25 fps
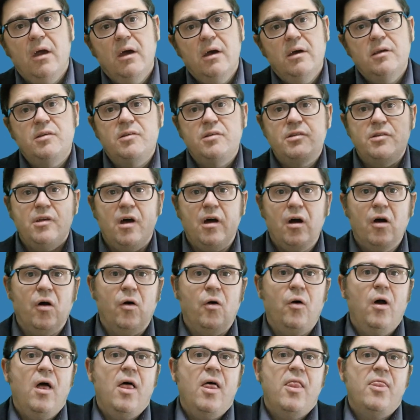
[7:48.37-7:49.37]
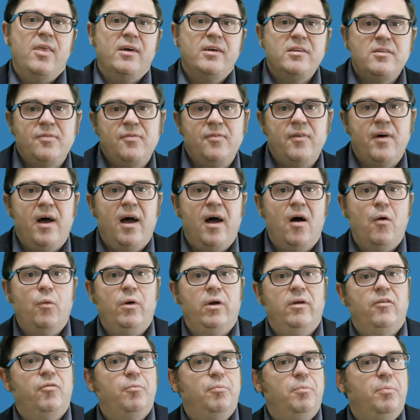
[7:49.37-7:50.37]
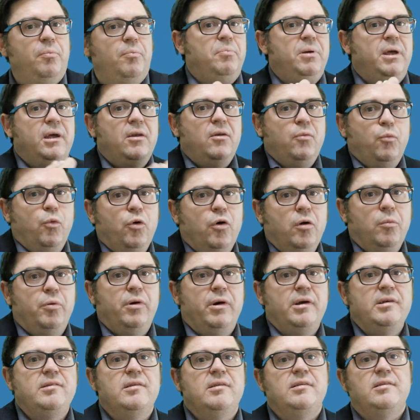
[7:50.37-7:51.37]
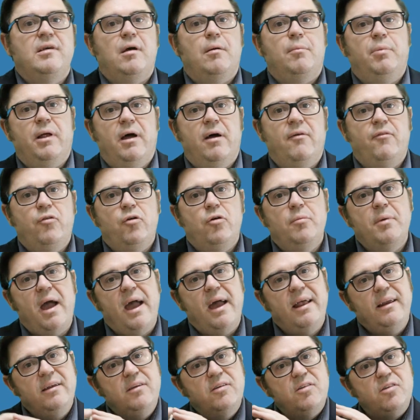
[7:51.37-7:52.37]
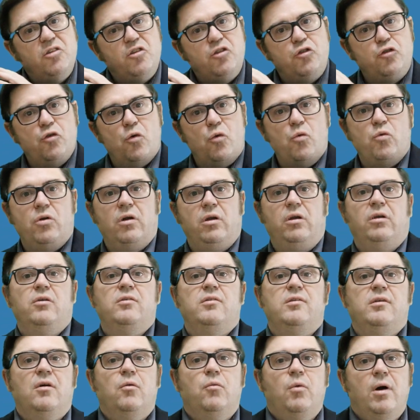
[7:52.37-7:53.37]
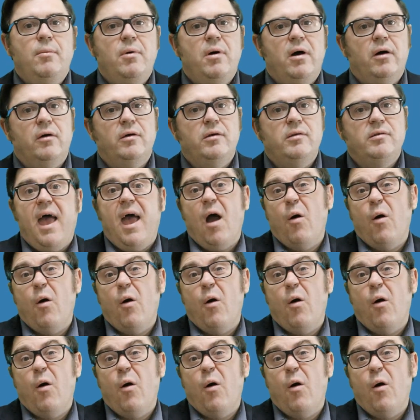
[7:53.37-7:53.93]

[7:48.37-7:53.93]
So, thus far we've picked WordPress as our platform and installed it using a web host.